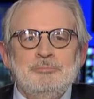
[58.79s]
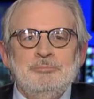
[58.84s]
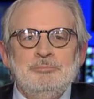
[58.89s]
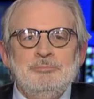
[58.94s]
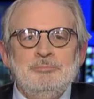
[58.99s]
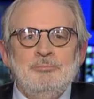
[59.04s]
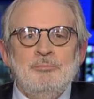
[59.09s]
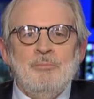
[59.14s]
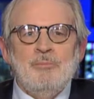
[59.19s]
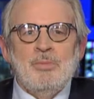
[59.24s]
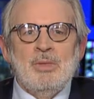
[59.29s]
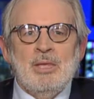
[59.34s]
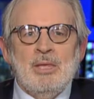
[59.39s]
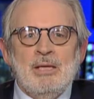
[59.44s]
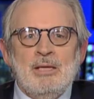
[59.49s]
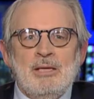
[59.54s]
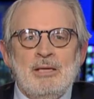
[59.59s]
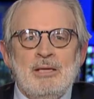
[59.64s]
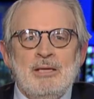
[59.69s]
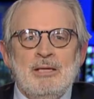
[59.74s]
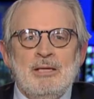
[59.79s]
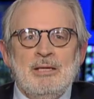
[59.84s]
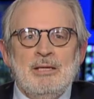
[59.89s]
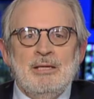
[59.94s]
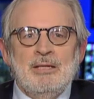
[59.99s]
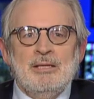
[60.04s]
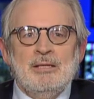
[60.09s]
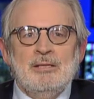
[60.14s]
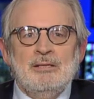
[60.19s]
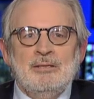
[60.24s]

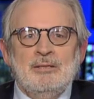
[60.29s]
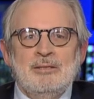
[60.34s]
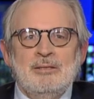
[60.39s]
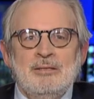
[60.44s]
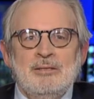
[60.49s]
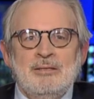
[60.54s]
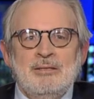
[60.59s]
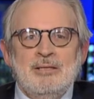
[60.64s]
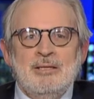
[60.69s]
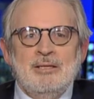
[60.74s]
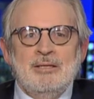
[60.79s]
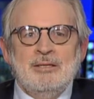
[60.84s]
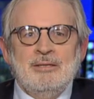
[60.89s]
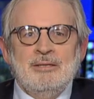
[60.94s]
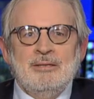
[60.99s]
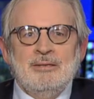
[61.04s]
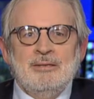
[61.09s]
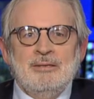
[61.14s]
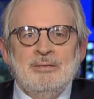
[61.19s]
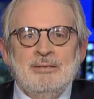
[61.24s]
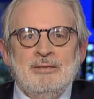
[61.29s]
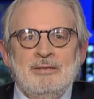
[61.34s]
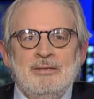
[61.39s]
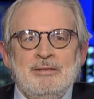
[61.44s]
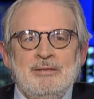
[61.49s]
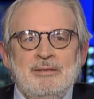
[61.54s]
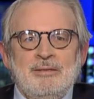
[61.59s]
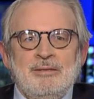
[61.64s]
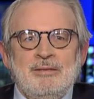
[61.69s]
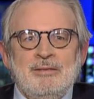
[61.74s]

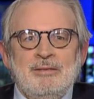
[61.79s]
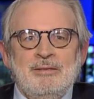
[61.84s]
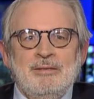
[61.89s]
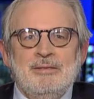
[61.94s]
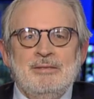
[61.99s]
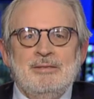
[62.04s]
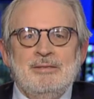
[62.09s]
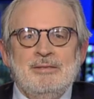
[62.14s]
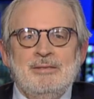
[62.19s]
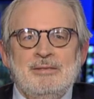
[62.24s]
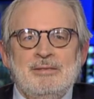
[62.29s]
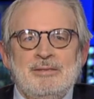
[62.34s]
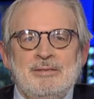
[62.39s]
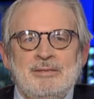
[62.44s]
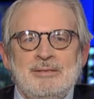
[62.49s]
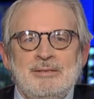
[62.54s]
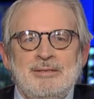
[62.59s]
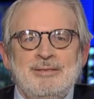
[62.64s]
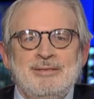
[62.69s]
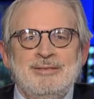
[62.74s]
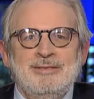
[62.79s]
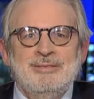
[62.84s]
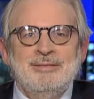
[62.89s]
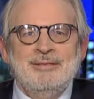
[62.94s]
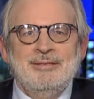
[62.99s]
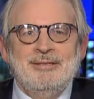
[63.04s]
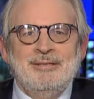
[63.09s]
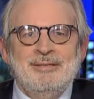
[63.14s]
(not speaking)